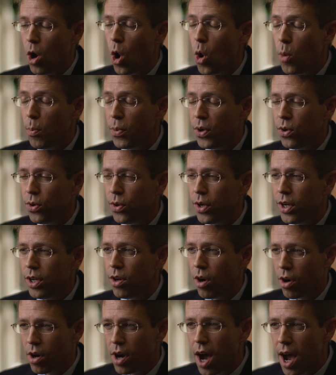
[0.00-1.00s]
Opioid
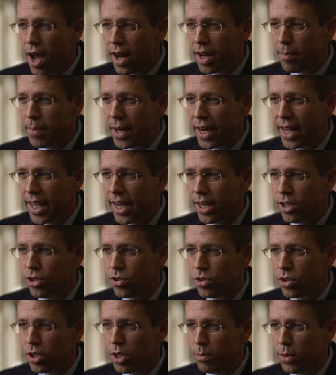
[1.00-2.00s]
narcotic
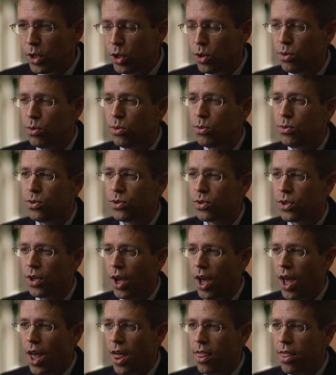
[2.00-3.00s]
medications can be used.
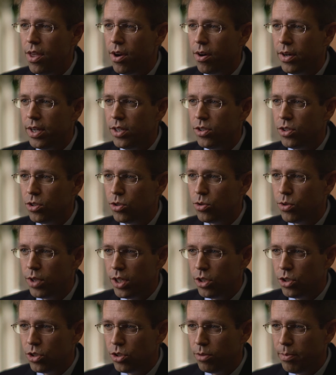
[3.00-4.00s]
There is a
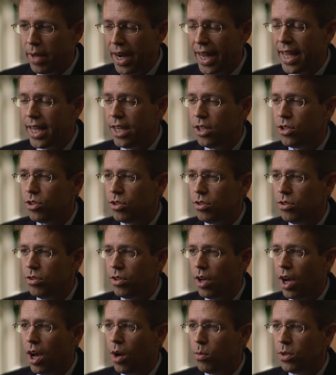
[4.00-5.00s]
traditional medication,
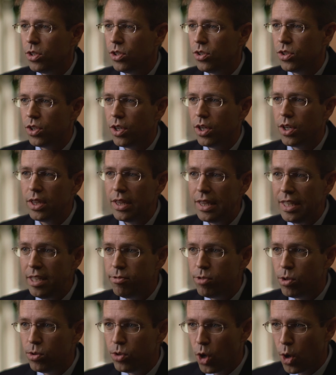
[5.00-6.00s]
which is a
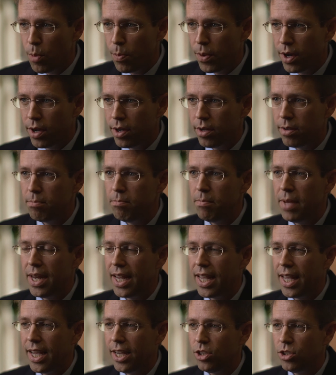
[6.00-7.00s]
levodopa
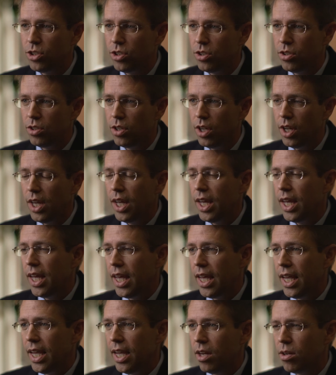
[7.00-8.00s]
medication,
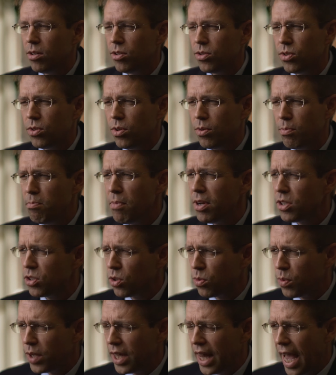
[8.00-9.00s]
and also
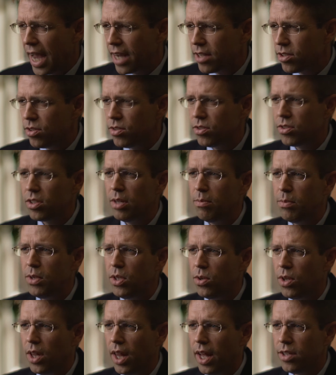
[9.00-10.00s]
muscle relaxants can be
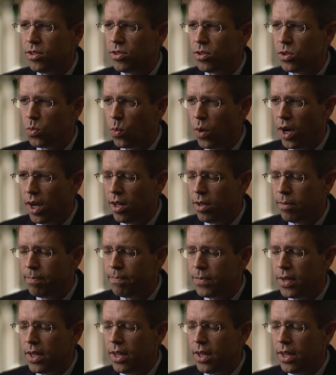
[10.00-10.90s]
utilized as well.